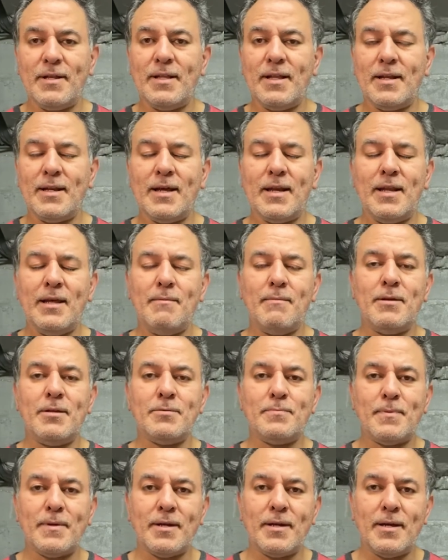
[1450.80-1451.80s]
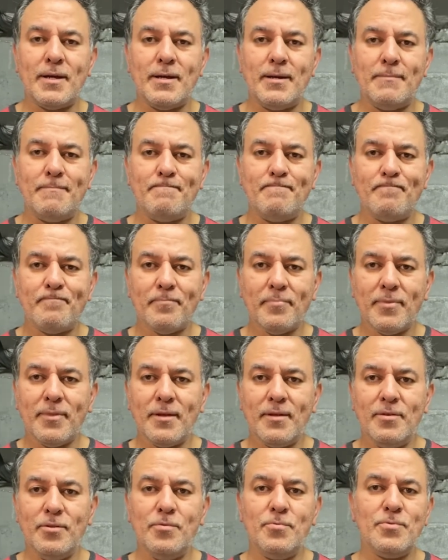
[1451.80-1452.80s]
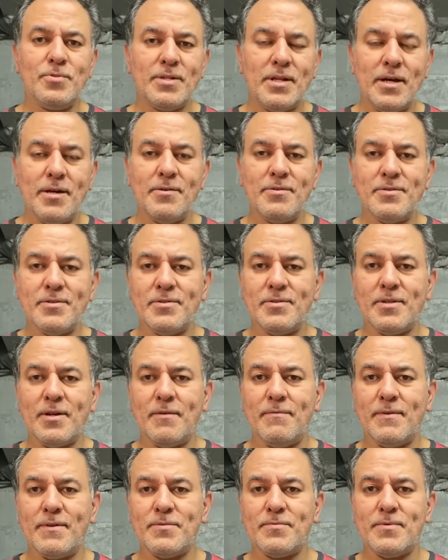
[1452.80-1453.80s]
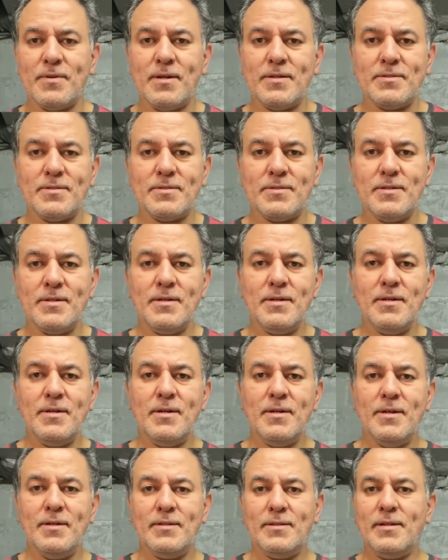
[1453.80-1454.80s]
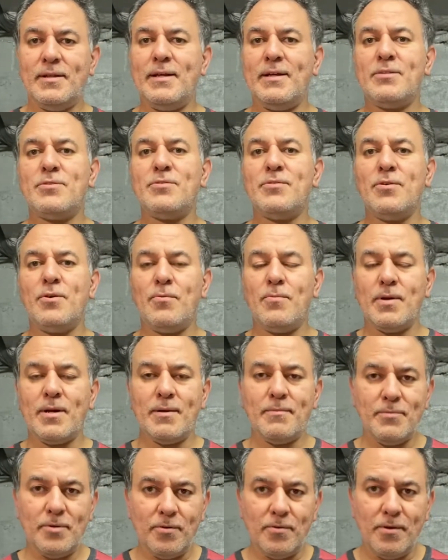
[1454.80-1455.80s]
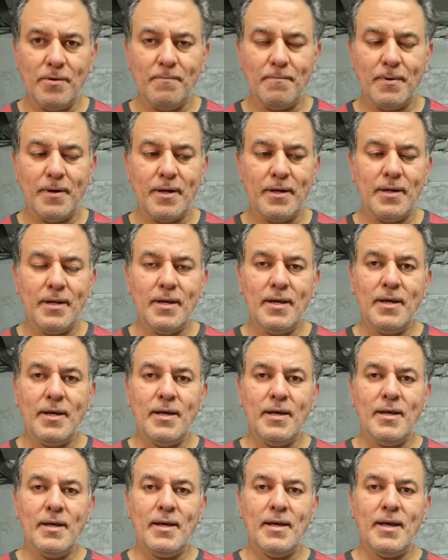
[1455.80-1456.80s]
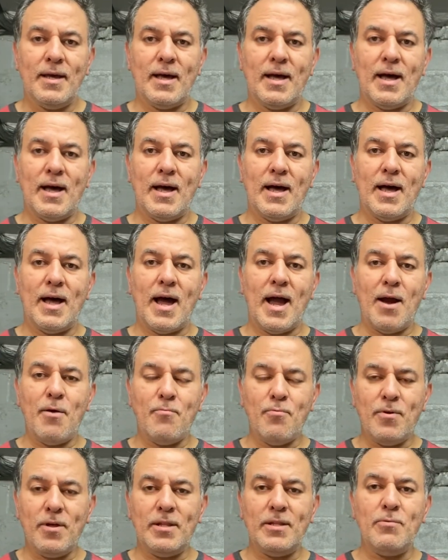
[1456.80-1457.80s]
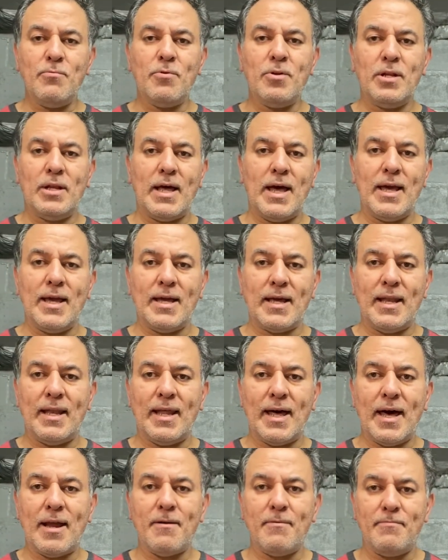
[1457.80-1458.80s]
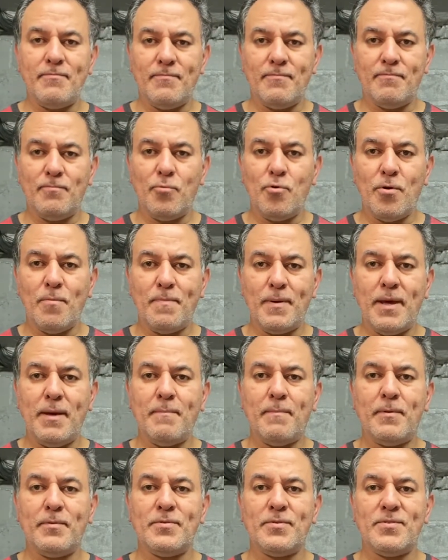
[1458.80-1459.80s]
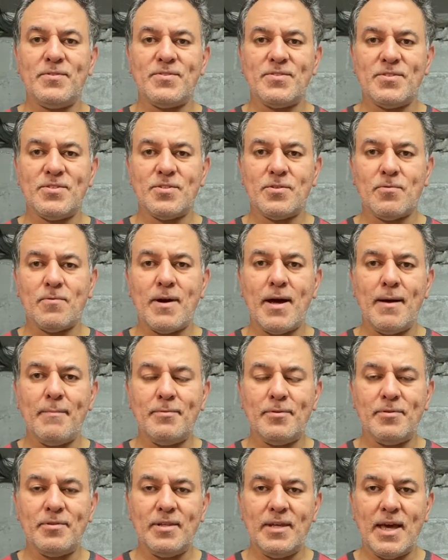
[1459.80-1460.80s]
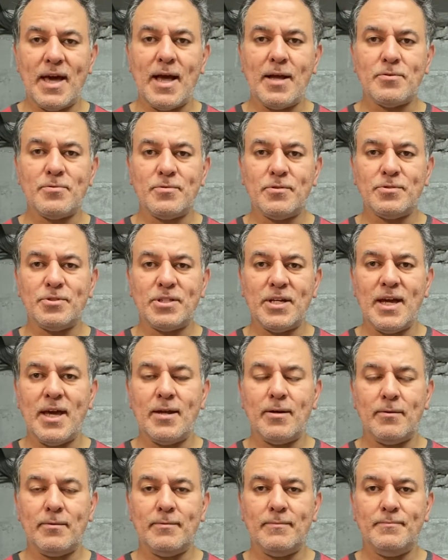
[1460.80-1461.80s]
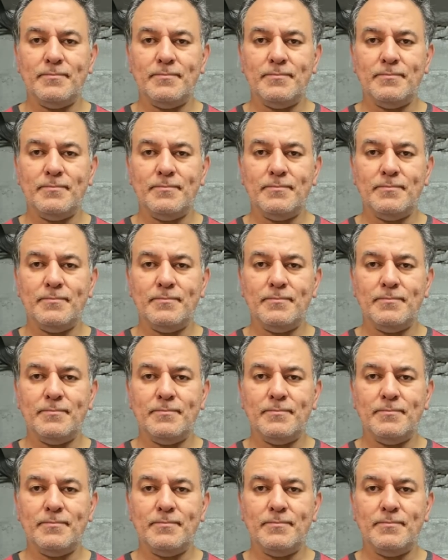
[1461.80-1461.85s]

that. Not emails, but newsletters and stuff as to let you know what I'm doing. But I really would like a lot of more people to subscribe to the actual channel,